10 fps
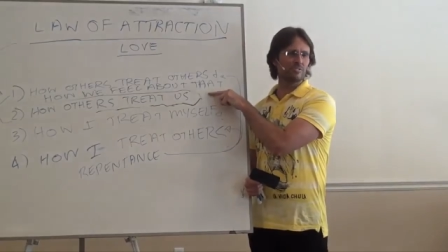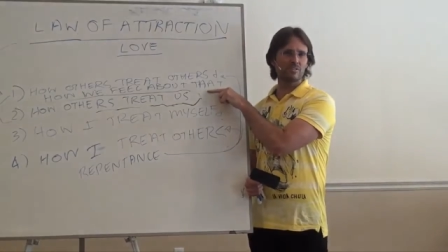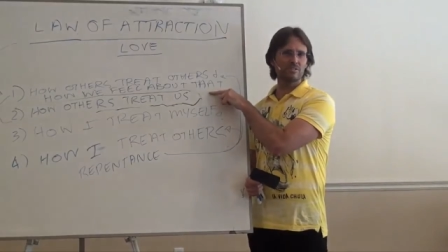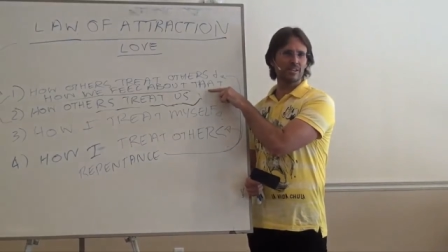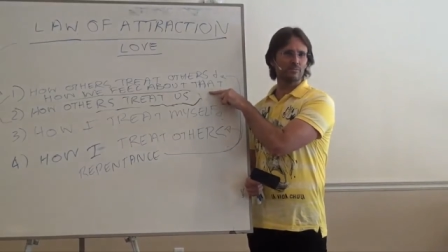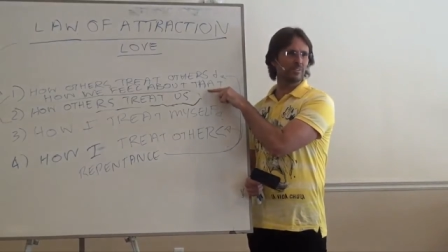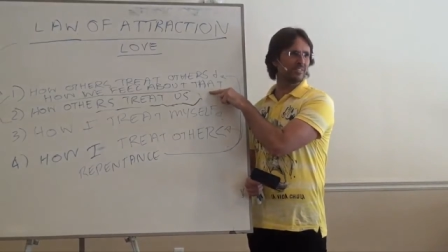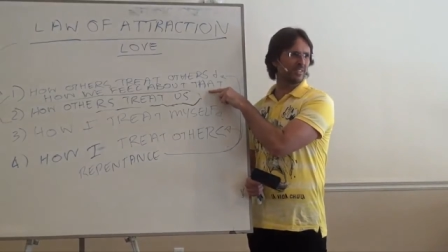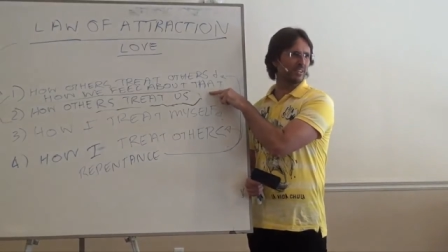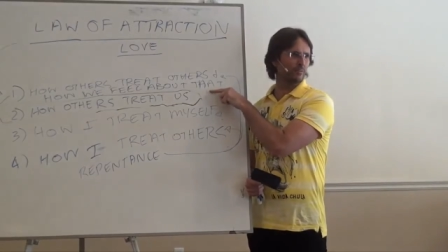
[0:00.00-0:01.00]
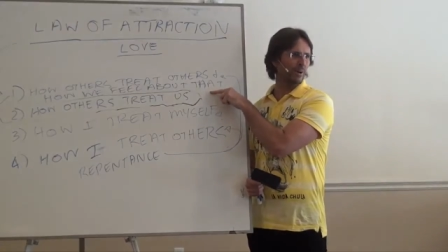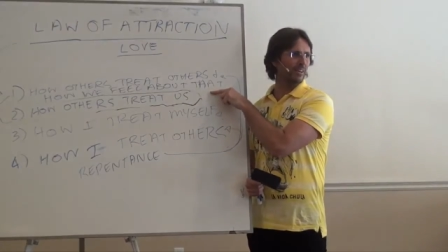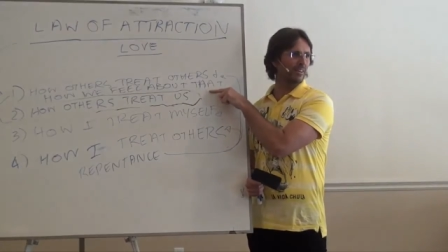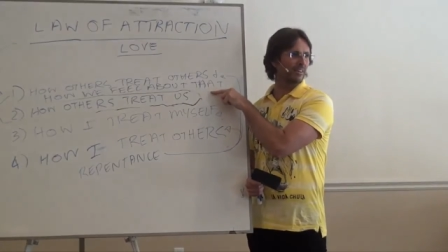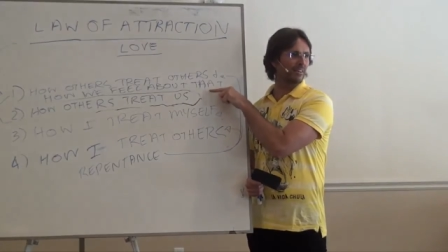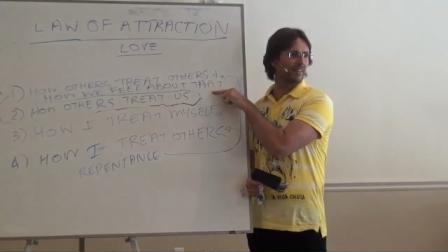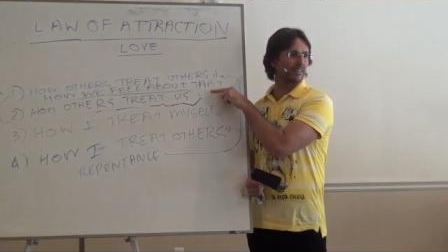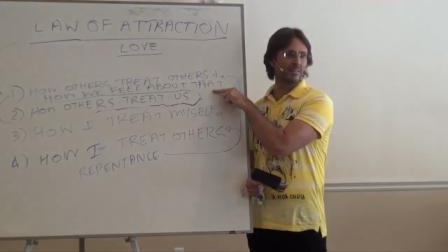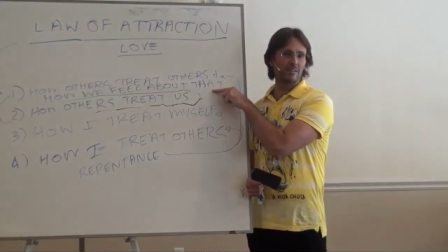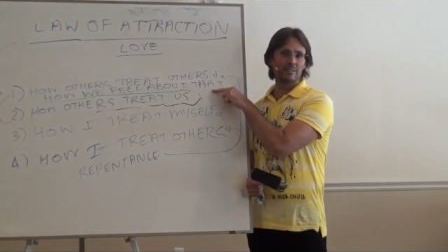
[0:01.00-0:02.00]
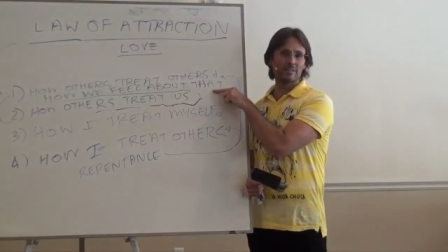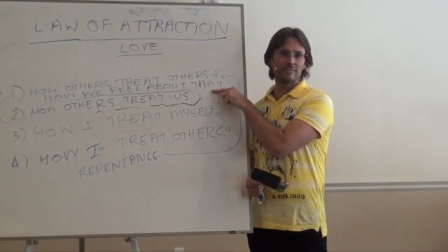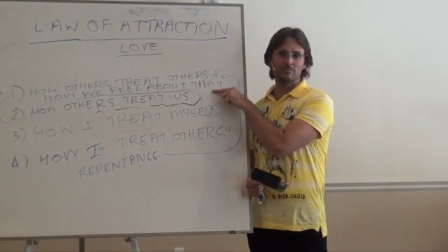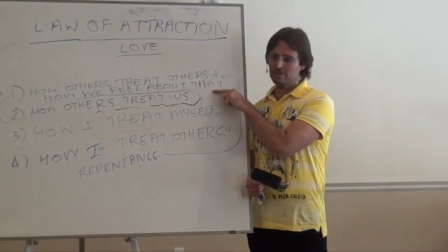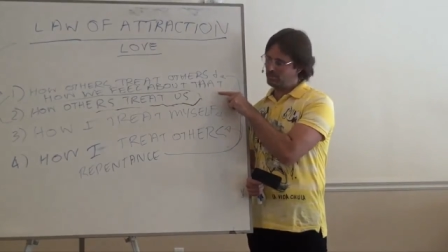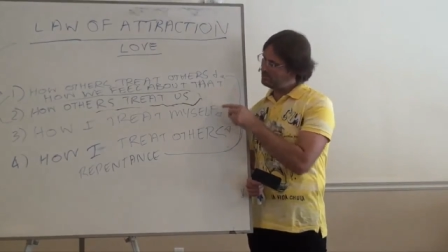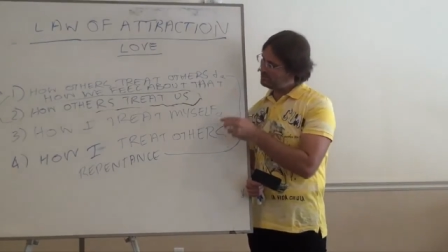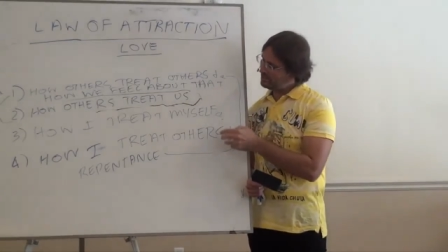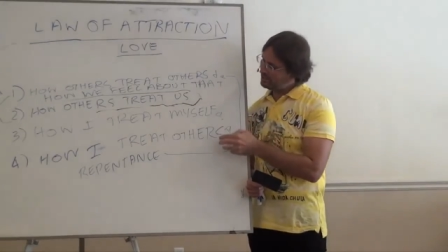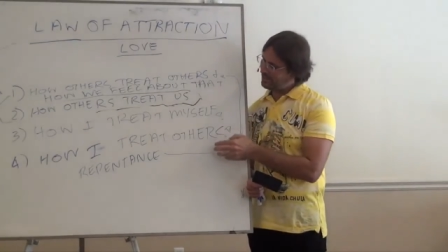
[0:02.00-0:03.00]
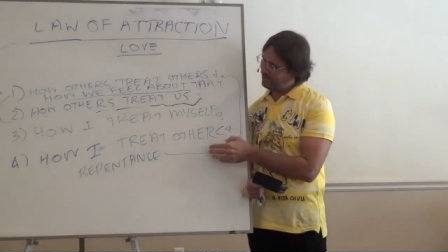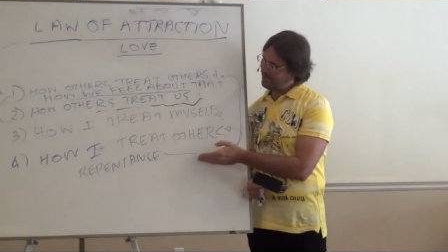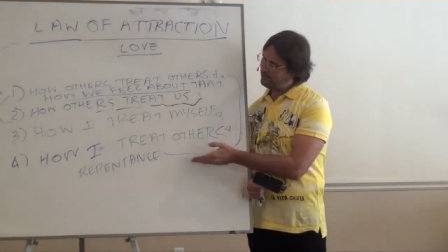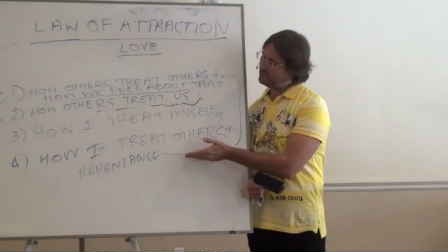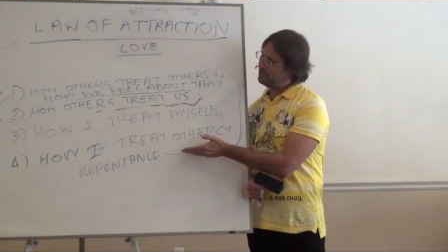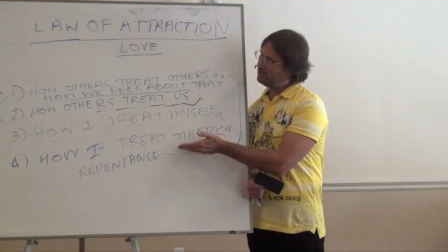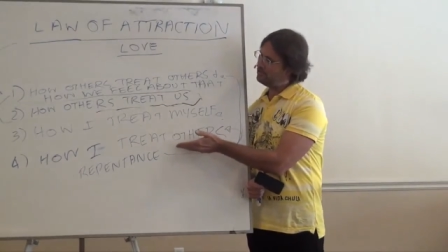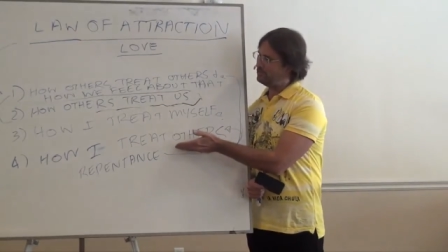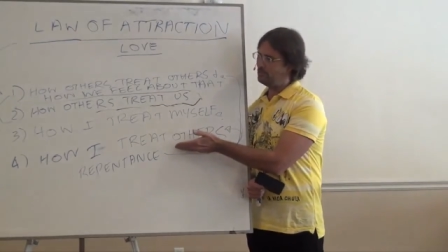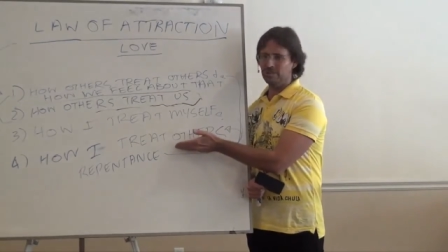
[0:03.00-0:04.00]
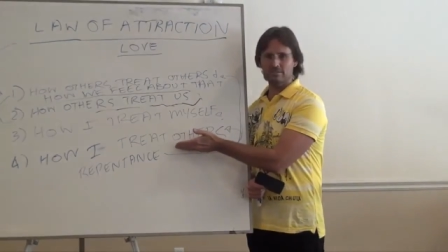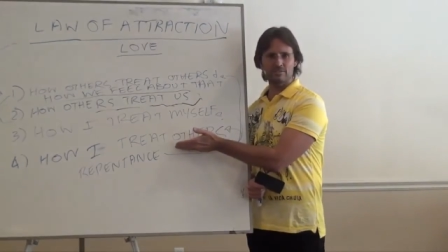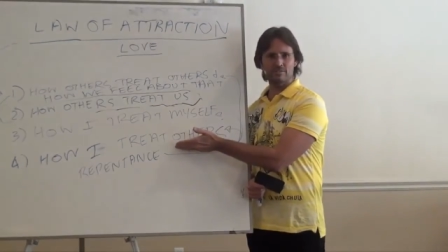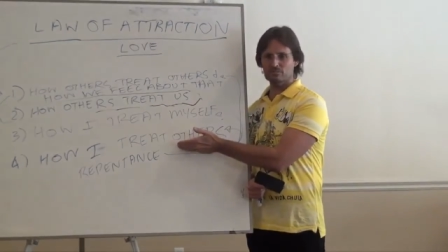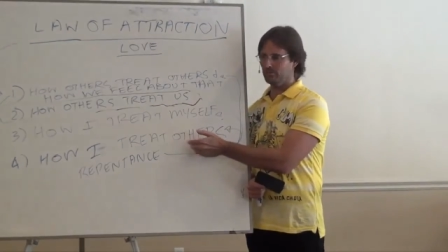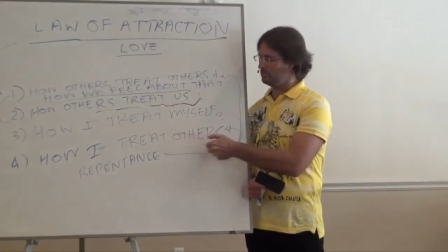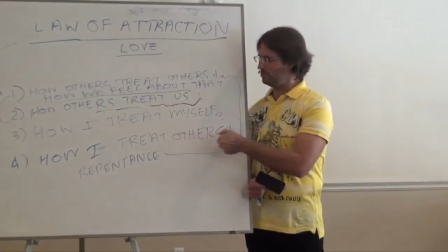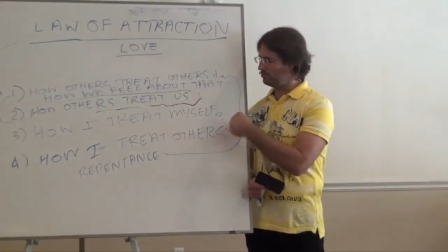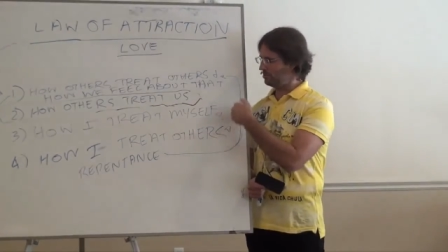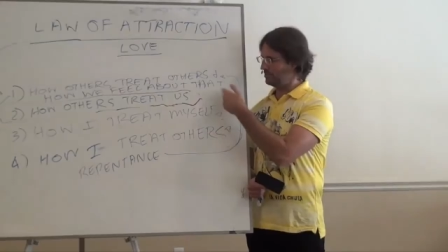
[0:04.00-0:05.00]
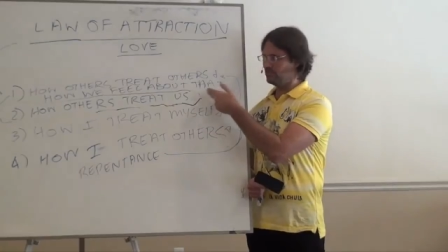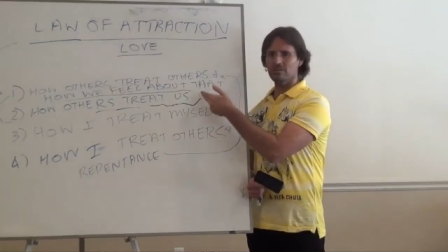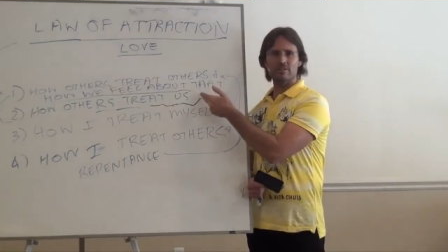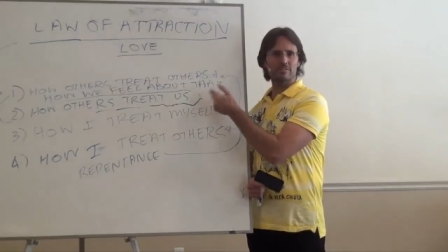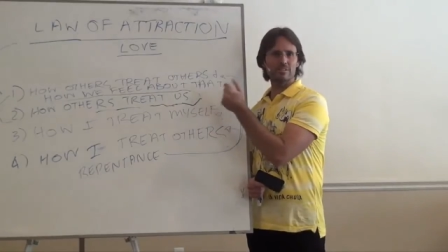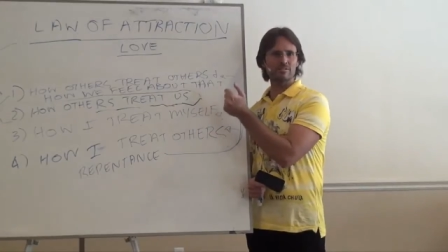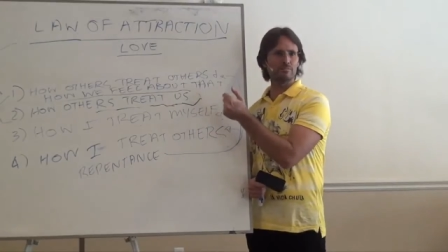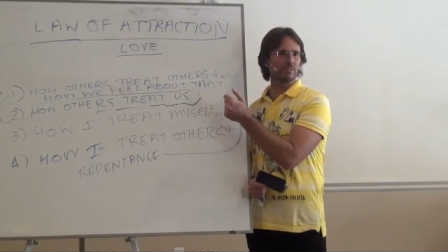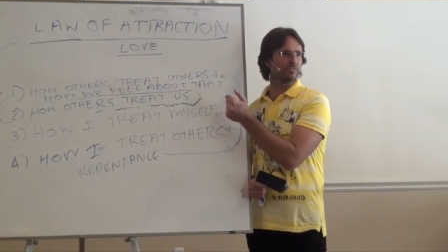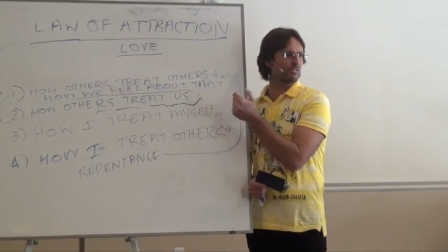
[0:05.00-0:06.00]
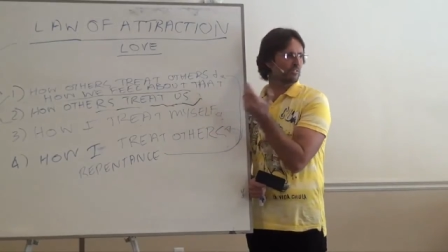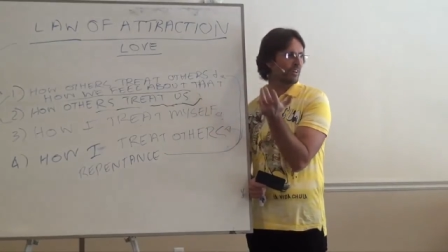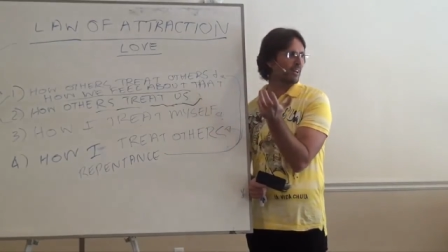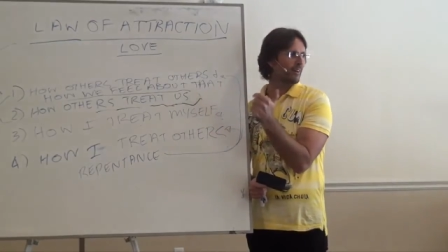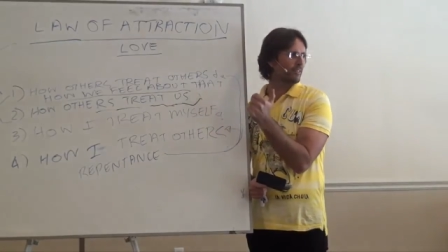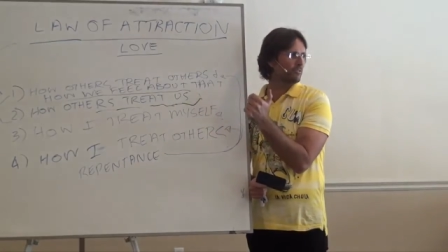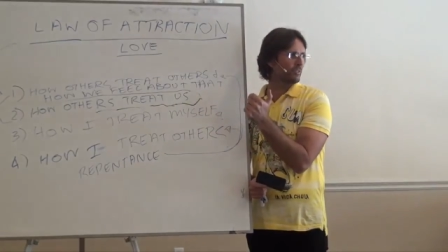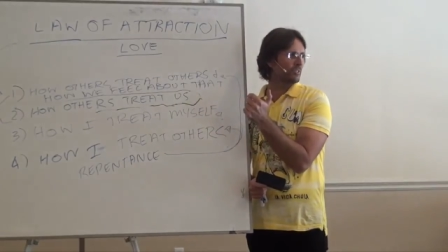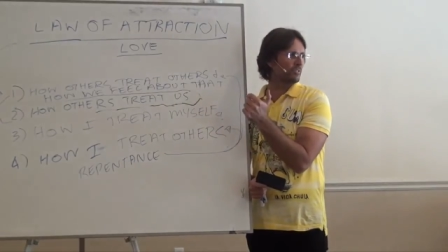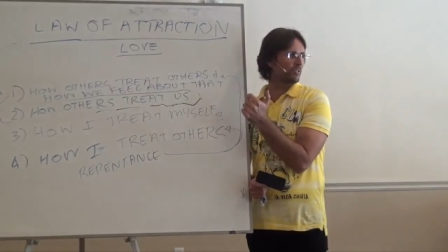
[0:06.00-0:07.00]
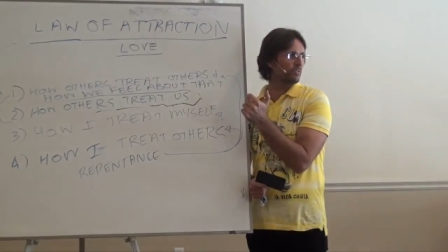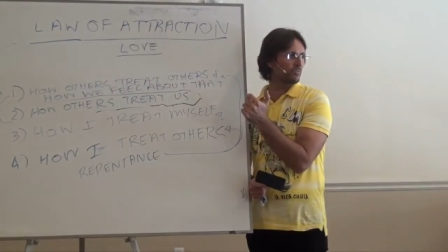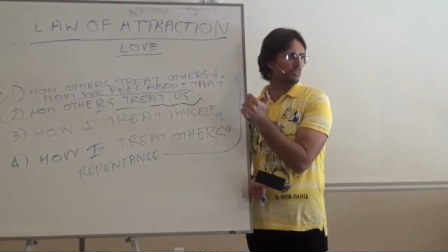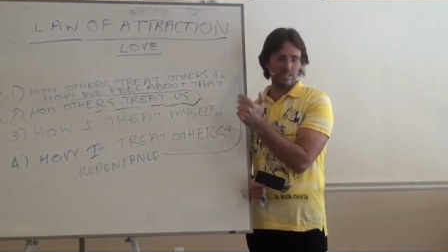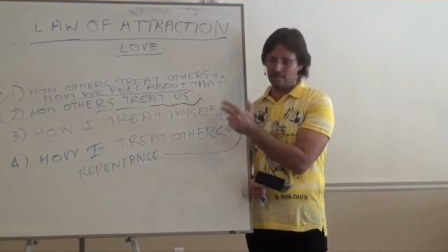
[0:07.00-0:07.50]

associated with this anyway, because they will have to go through repentance, which will trigger a lot of these emotions of how other treated you.